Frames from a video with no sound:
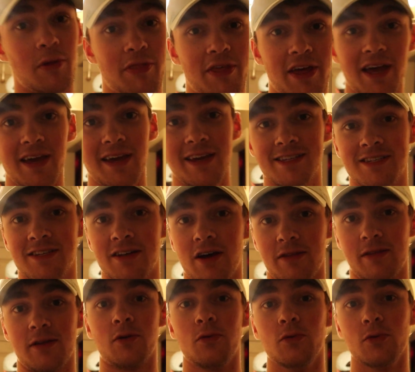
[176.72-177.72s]
But that is
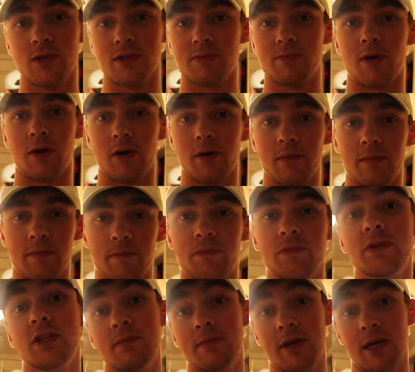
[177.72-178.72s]
not the coolest part
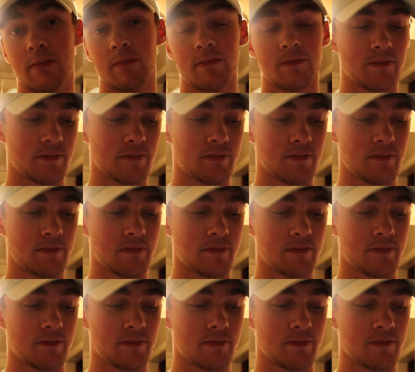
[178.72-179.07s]
to me.